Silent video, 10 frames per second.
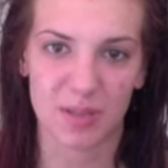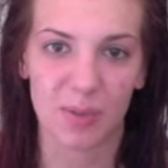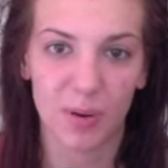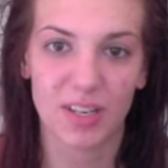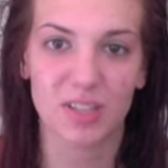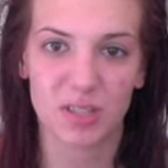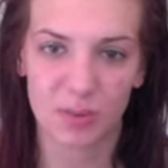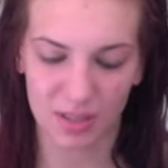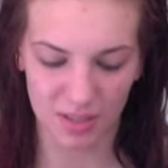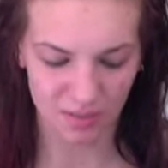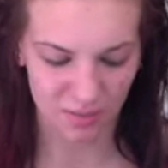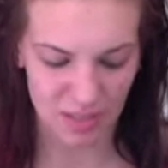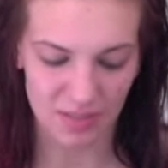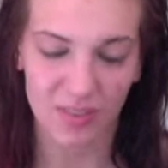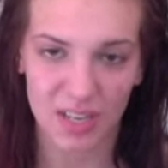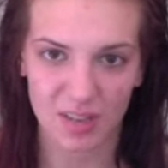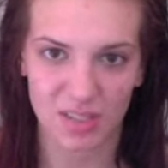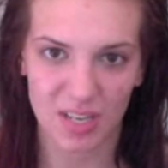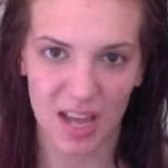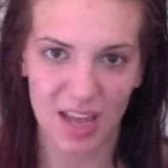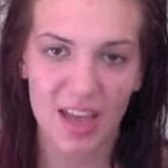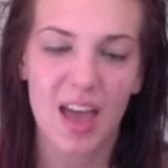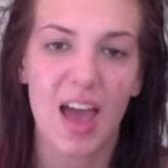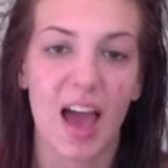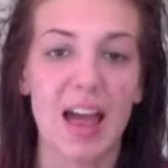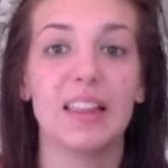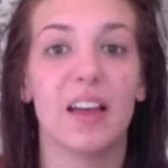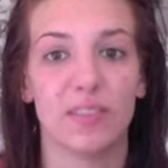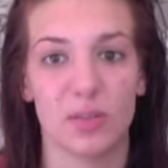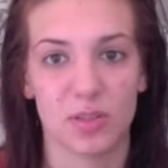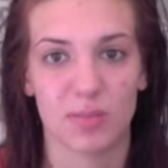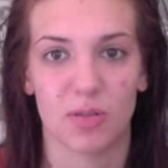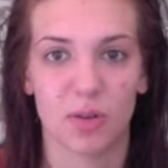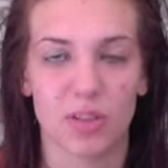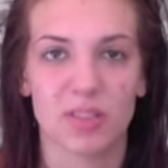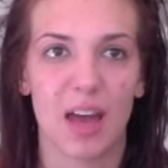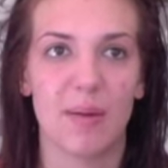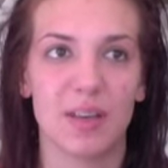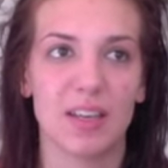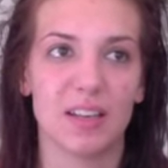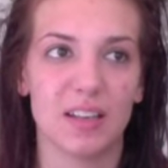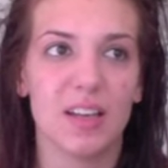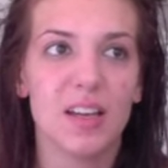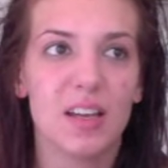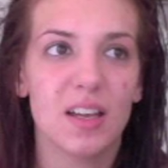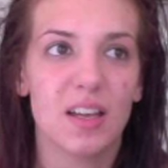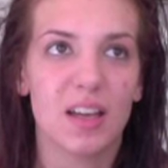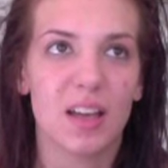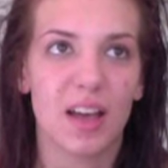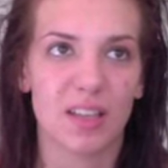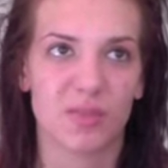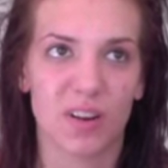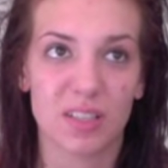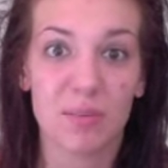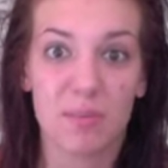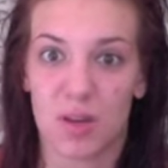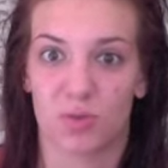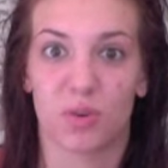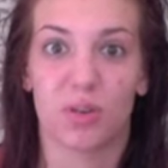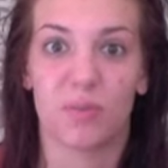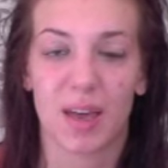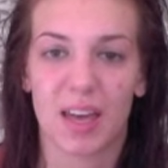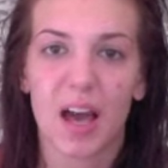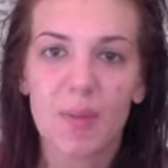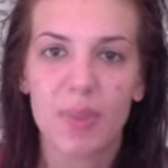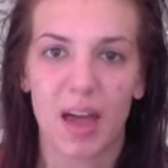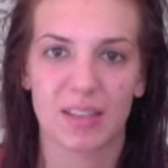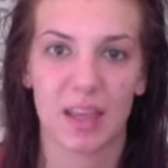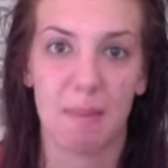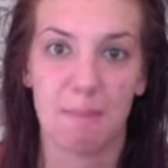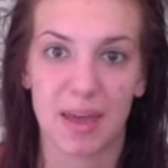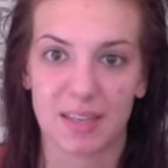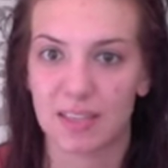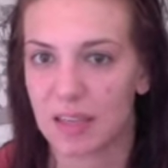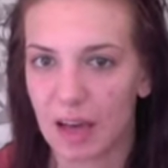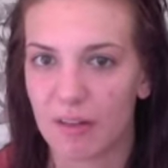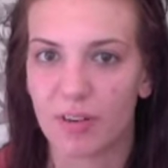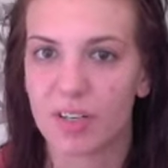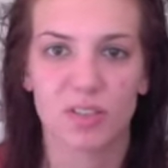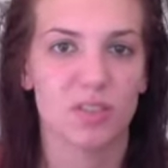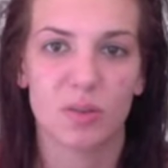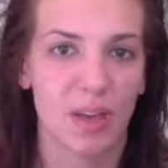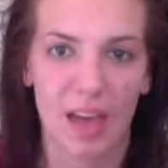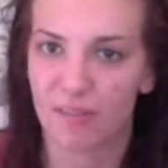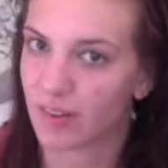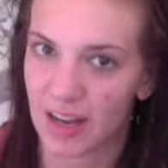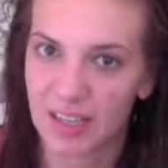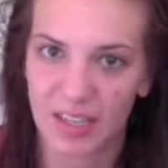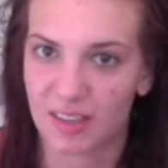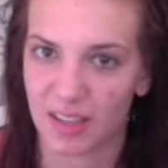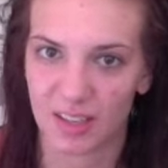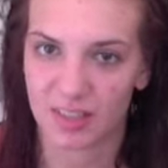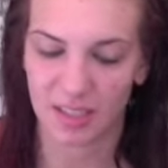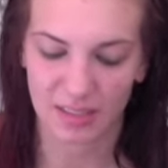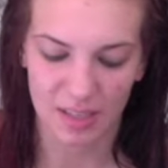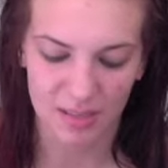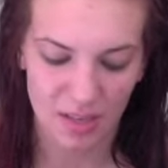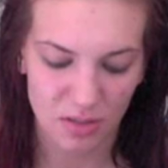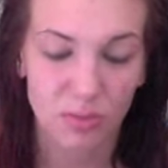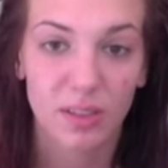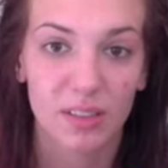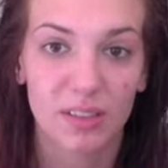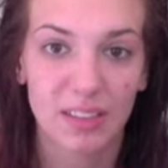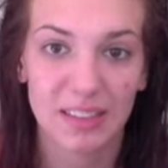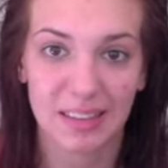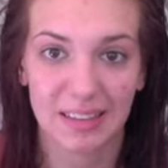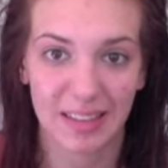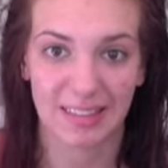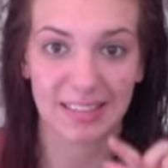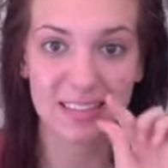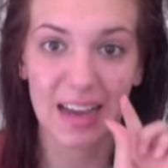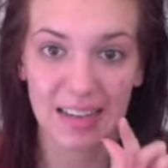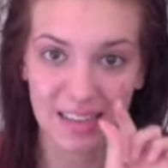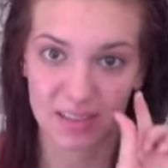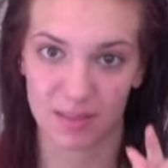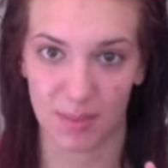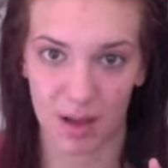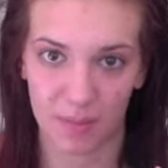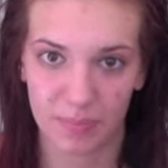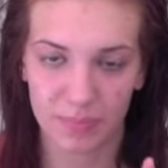So I want to do one of these videos today. I love Lucy Minerals. I mean, as far as a mineral makeup that has amazing coverage, you can't find anything else like this, and you literally need like the tiniest amount.